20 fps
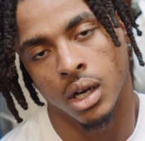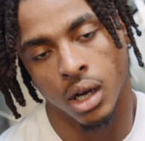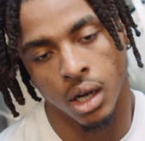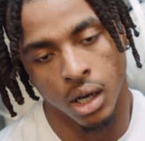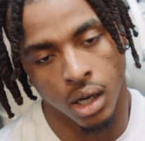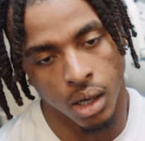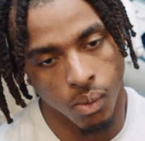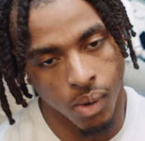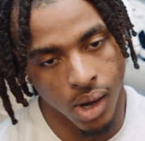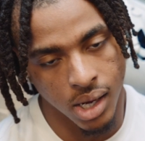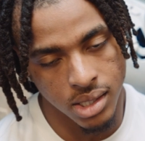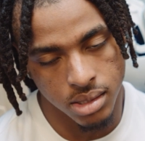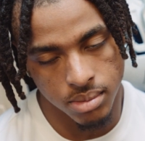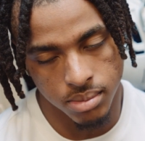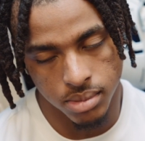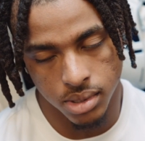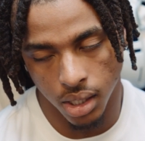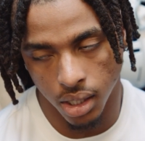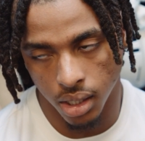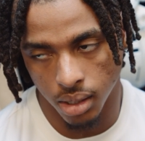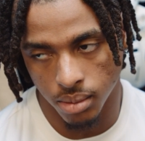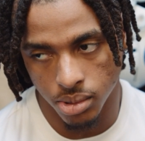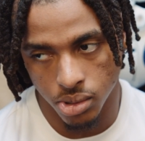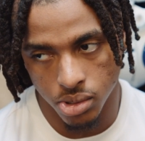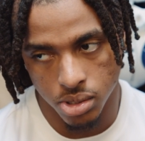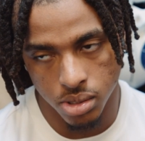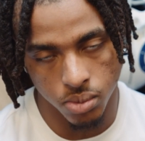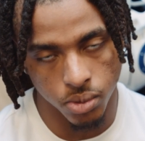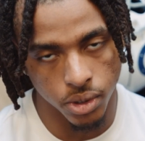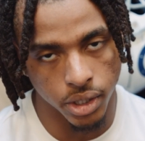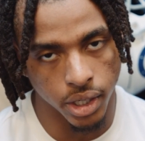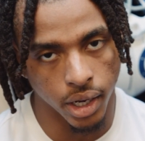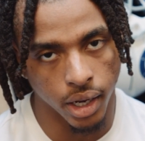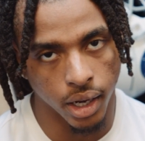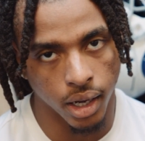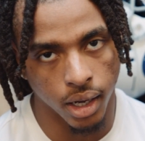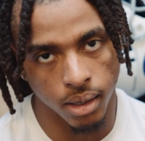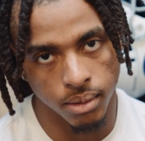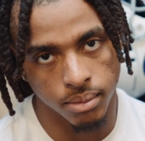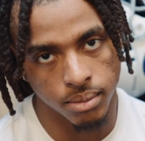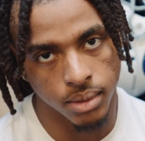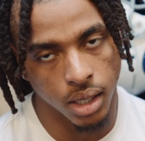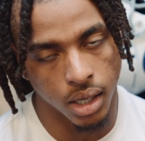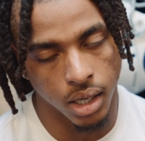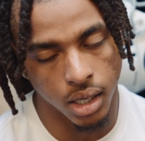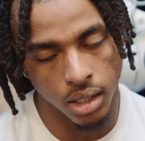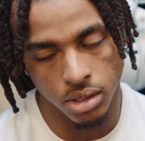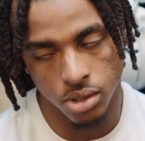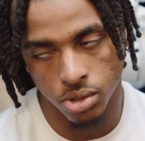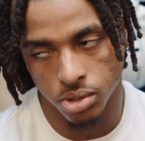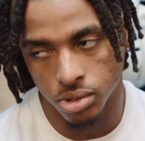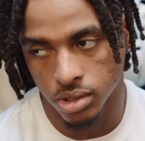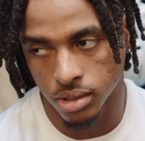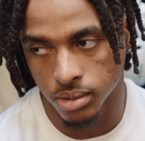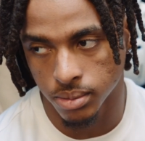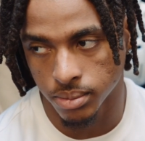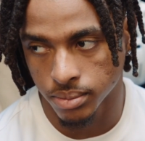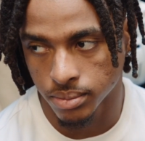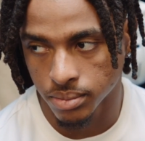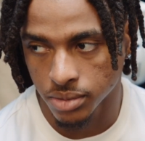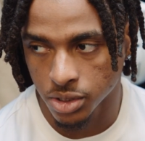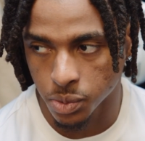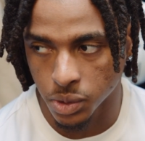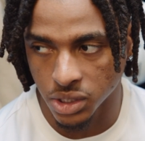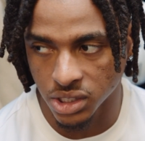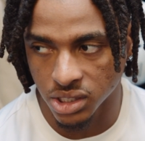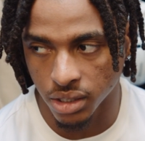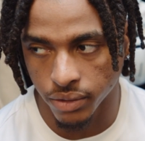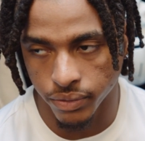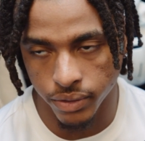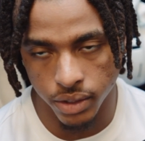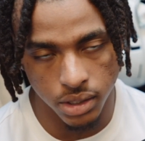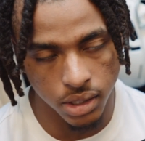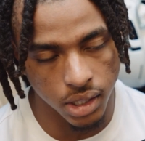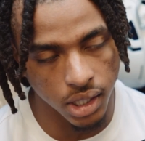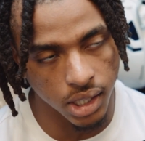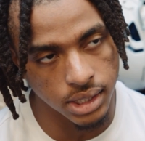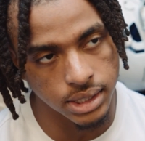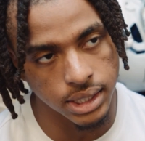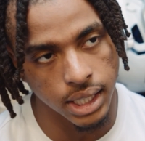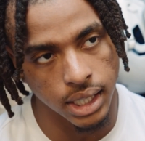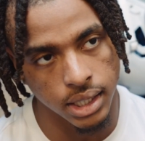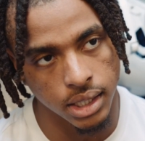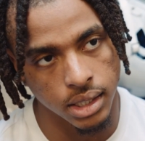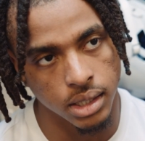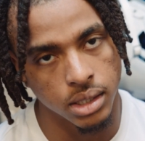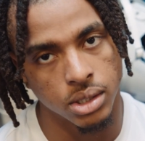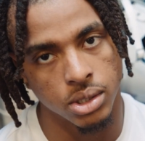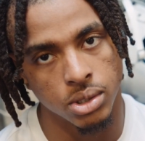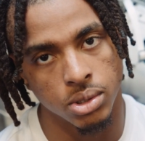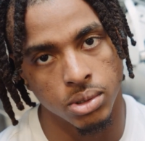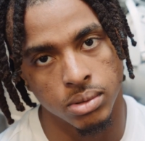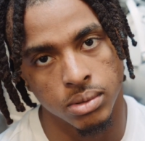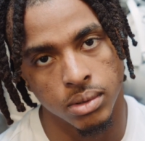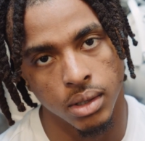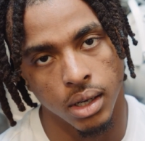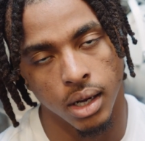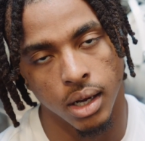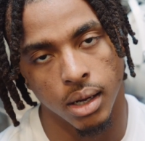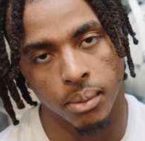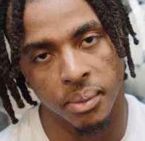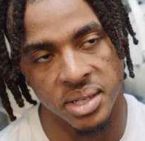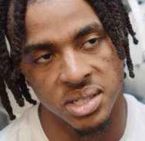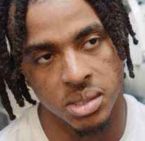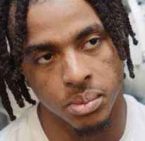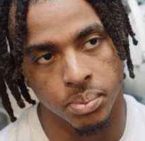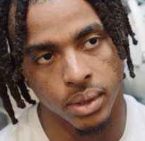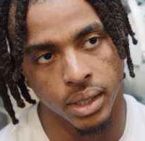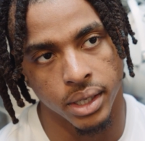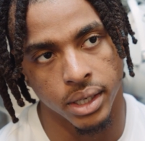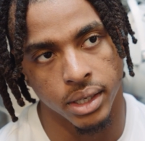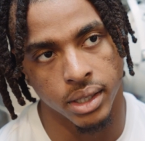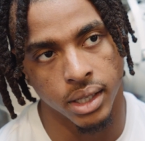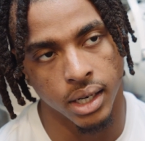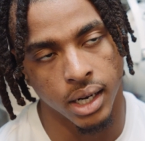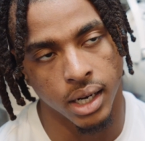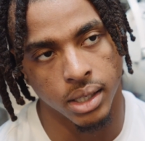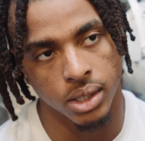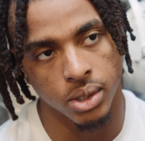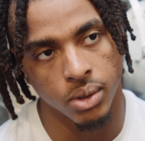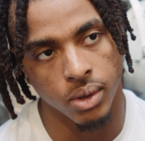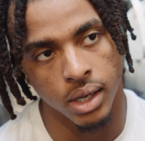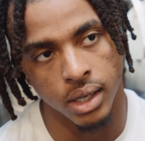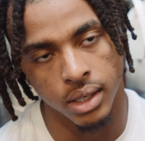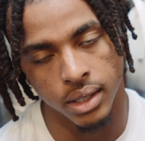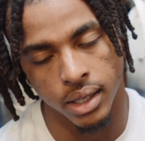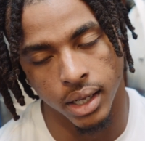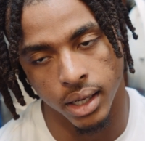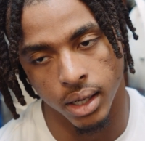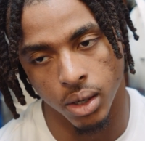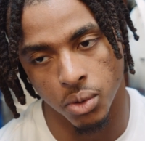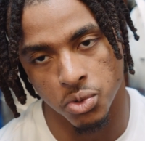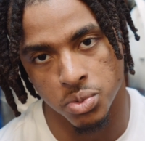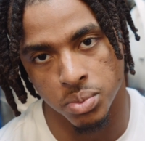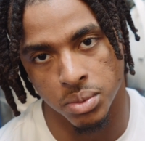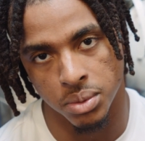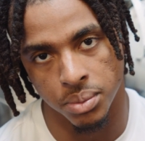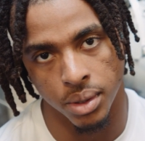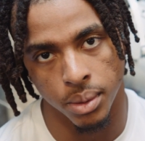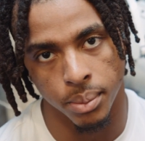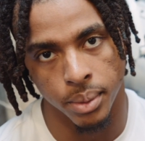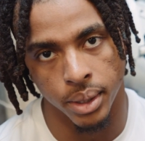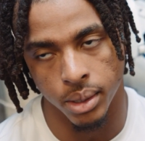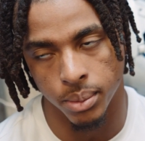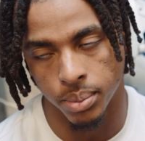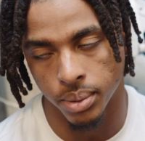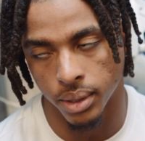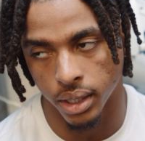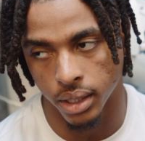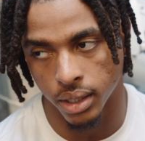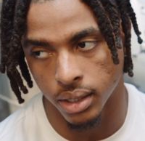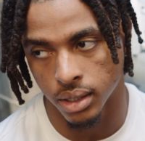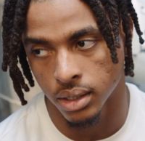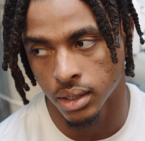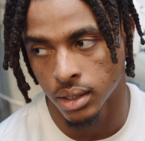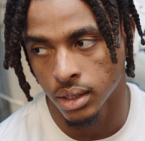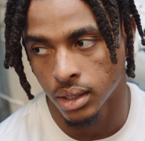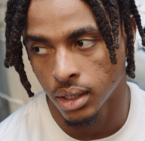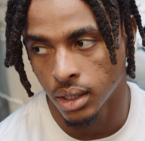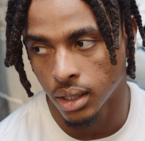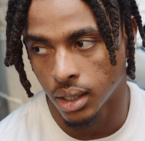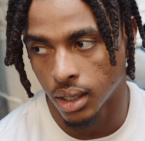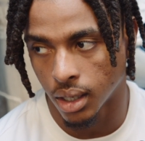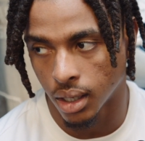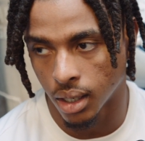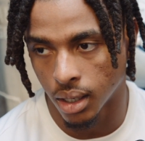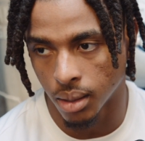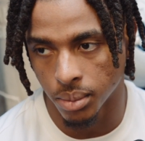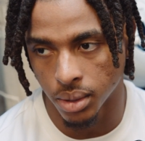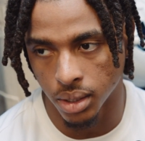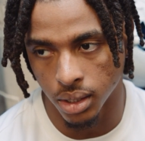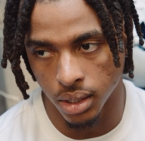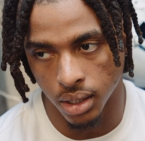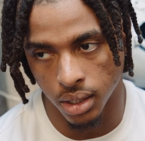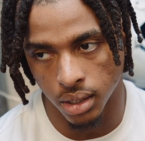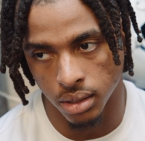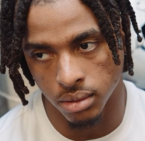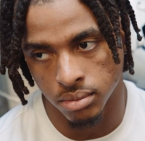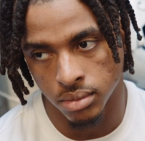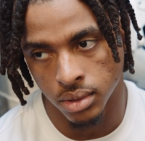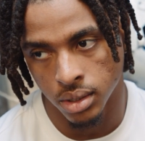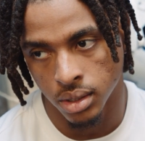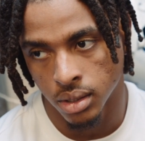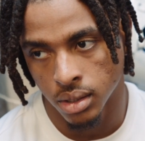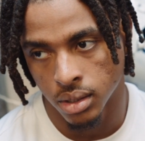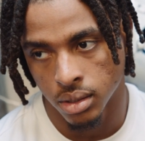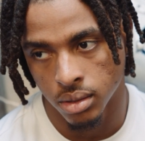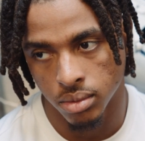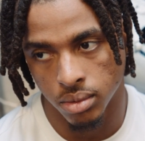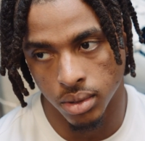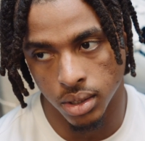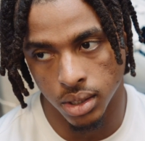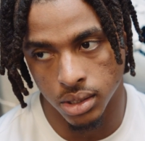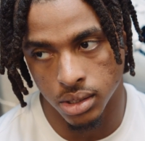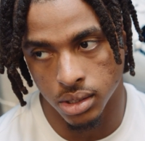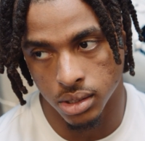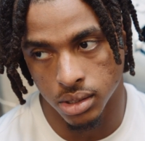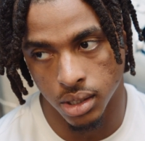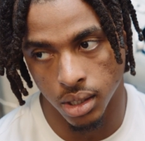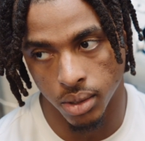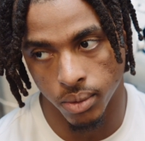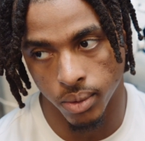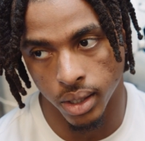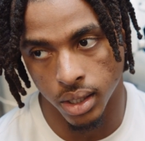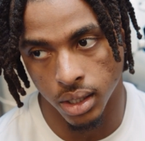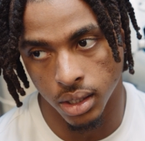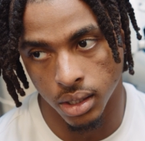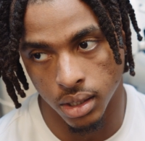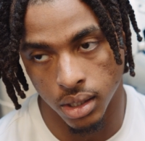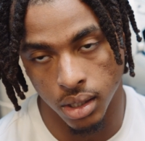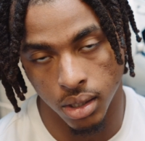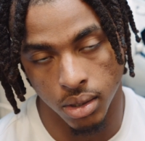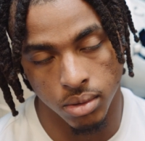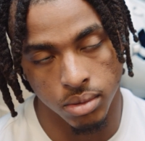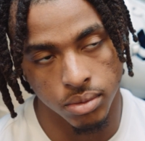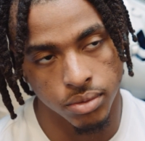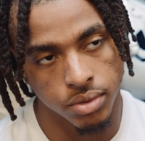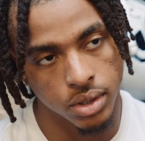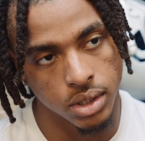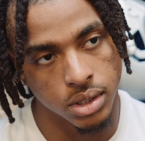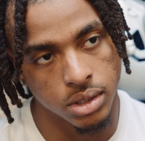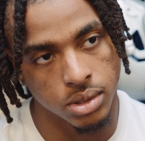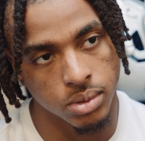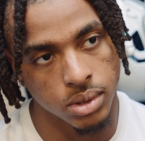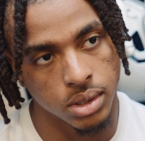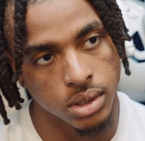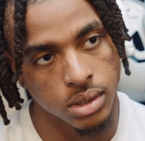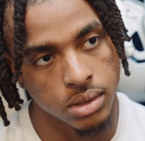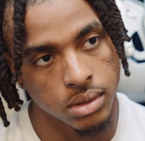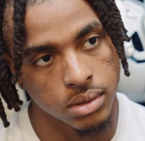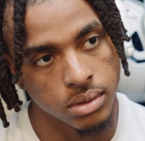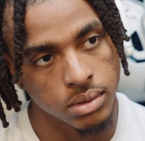Watch some tape, do some rehab, do some specific things I need to do as a player that I know that helps me be a better player, and then really just get ready to go for this week.